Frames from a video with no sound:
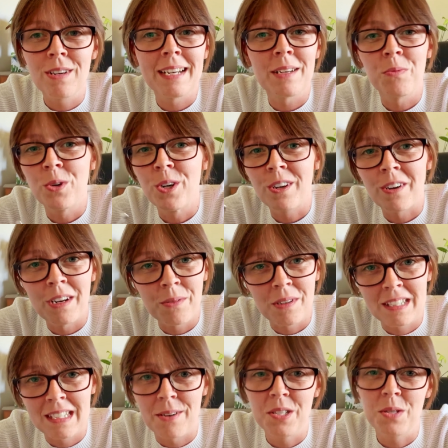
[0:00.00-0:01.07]
I didn't work on it
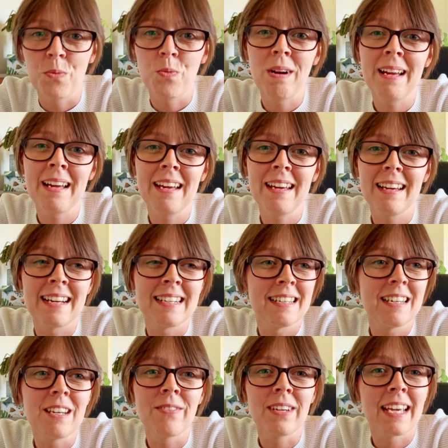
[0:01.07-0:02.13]
whilst I was away. I didn't even